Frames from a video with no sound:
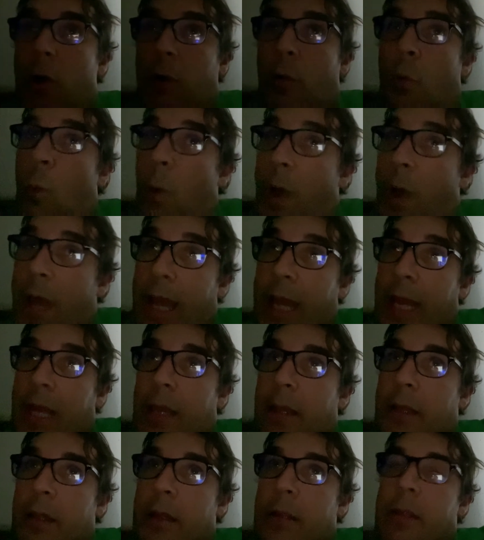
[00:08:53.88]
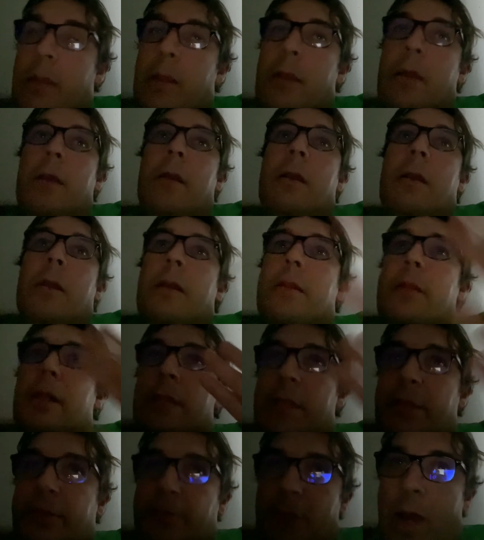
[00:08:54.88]
away, then
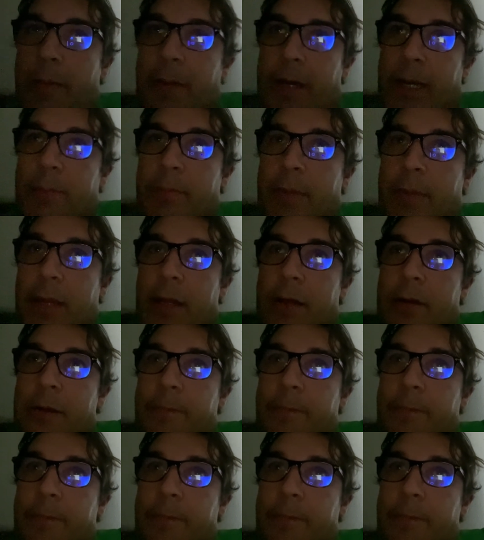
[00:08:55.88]
they stop getting paid.